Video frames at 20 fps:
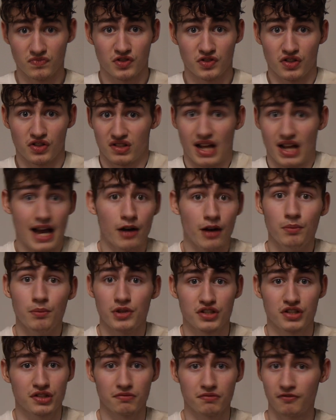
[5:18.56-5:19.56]
just how
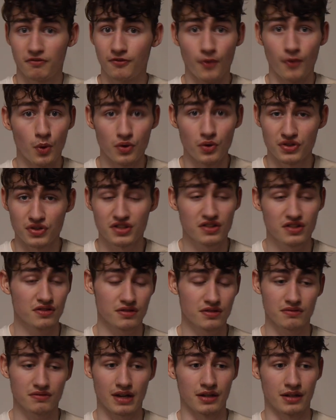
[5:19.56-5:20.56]
much
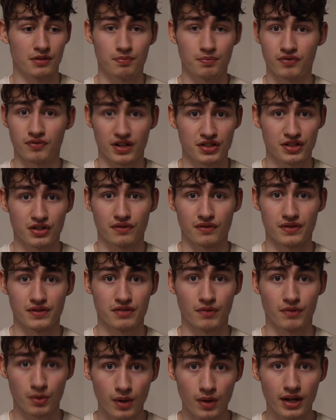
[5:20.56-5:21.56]
force and pressure
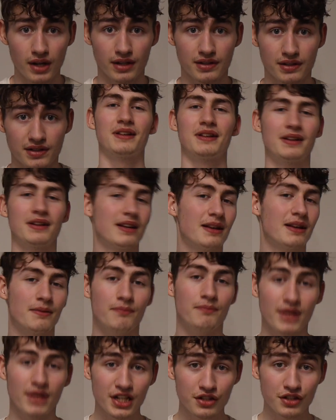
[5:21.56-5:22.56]
is required.
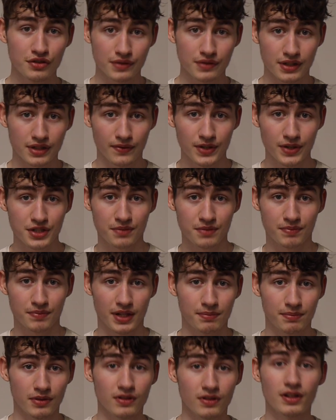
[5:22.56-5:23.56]
Many neurodivergent
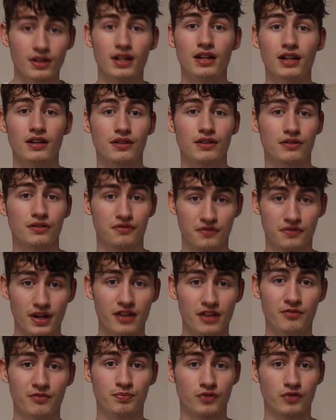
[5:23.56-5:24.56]
people
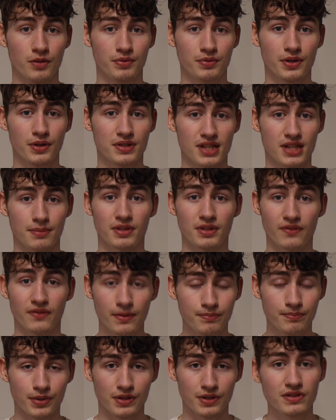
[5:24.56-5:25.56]
crave proprioceptive
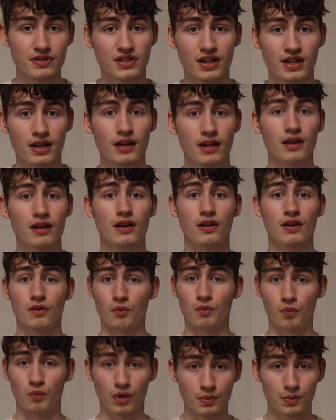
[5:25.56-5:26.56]
input.
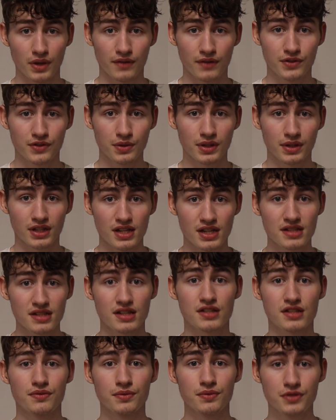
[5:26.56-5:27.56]
One way of doing this
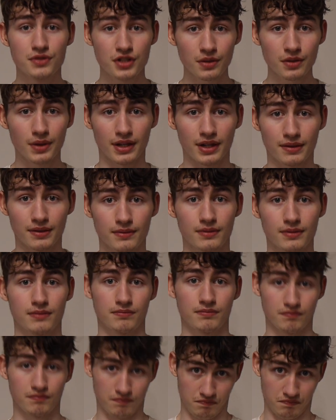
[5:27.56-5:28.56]
is through chewing
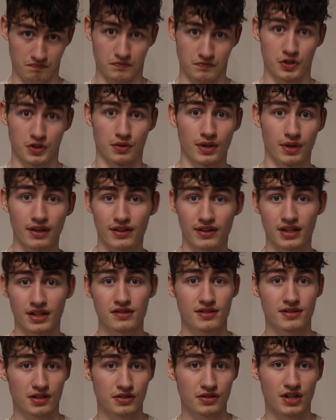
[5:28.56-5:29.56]
things
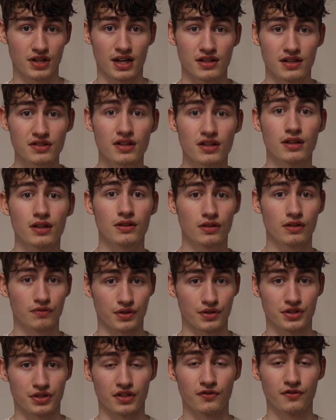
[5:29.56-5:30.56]
such as
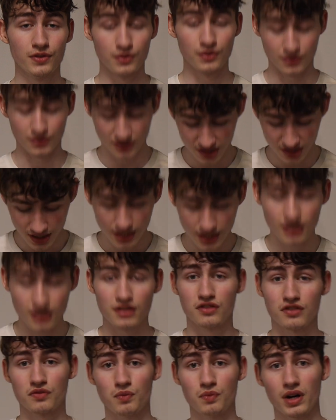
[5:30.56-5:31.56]
crunchy foods.
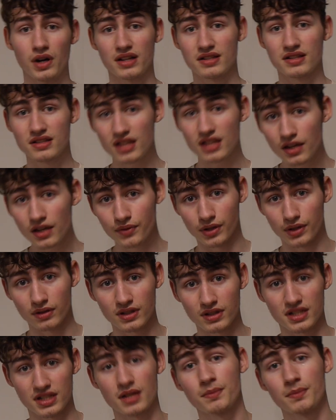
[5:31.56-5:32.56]
This is why
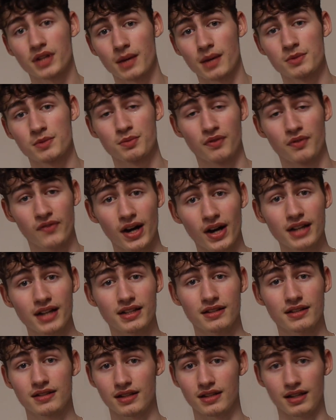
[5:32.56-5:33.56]
cereal is sometimes
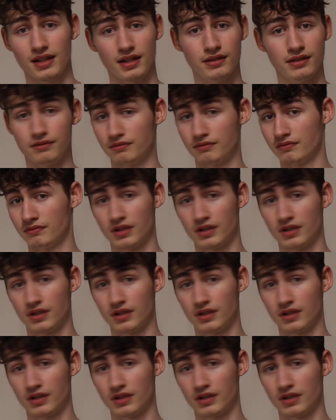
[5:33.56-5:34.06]
provided in